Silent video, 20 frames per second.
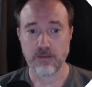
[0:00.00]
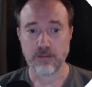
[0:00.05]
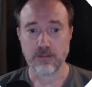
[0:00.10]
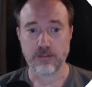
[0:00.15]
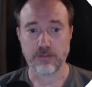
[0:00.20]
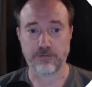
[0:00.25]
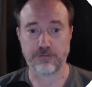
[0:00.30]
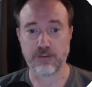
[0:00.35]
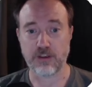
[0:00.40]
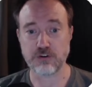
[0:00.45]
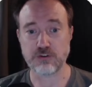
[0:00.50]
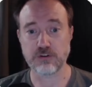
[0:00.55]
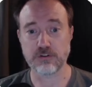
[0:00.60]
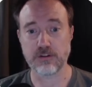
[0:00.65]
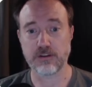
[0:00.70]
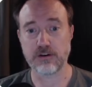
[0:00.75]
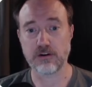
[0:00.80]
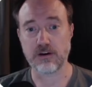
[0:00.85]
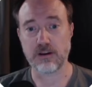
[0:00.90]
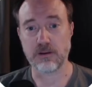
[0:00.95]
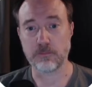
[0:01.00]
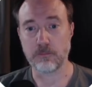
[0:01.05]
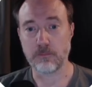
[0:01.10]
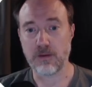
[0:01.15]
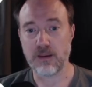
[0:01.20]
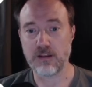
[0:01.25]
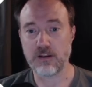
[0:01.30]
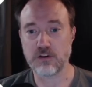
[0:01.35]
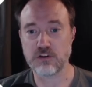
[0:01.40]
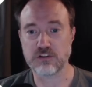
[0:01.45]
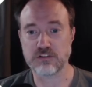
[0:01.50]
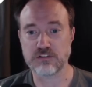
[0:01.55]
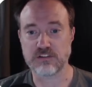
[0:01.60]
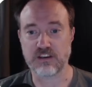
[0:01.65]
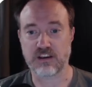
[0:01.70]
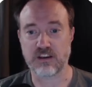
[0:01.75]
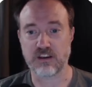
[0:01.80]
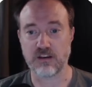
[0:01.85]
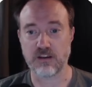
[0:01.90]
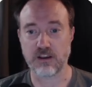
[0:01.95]
The session layer, it manages the
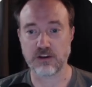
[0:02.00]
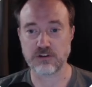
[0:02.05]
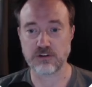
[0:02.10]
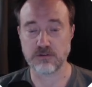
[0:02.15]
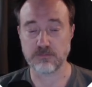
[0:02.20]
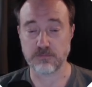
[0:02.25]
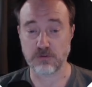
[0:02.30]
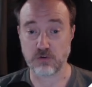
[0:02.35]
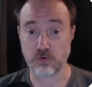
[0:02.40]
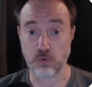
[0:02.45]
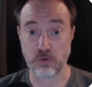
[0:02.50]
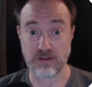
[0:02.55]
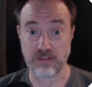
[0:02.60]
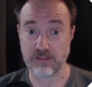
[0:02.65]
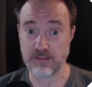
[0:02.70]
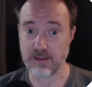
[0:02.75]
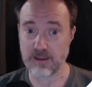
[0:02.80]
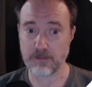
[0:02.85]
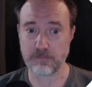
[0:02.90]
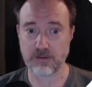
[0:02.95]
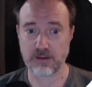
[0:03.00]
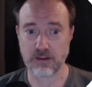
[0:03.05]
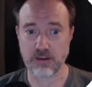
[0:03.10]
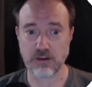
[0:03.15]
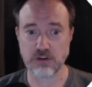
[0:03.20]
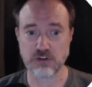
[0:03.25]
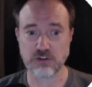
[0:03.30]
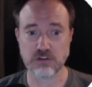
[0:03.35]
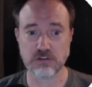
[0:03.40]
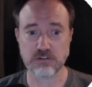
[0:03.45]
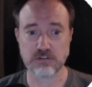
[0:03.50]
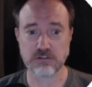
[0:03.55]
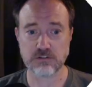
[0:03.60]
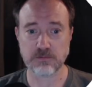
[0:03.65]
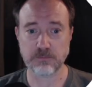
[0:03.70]
connection between the applications.